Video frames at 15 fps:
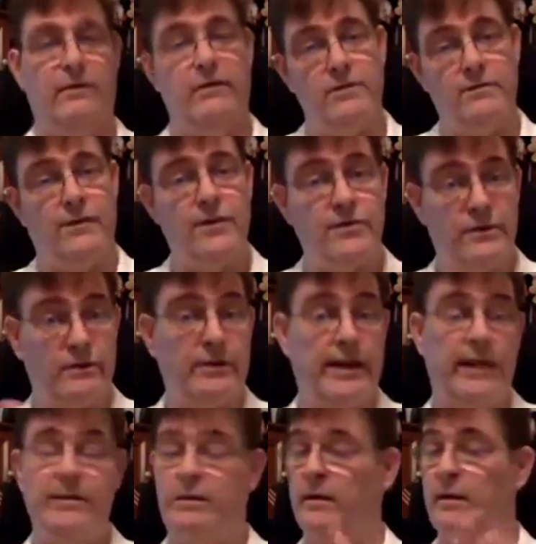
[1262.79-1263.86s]
Those first few
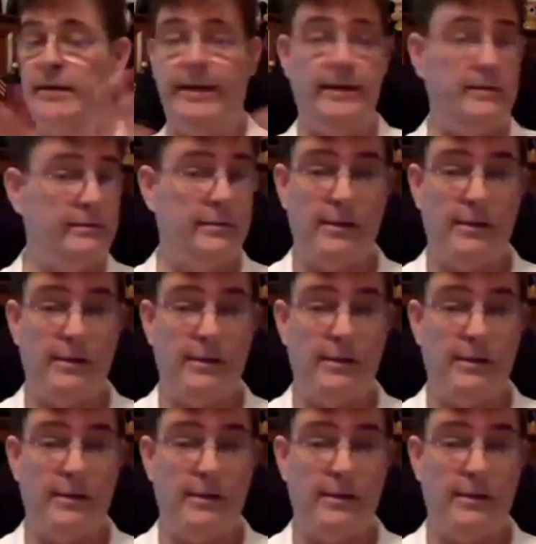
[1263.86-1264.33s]
days are going to be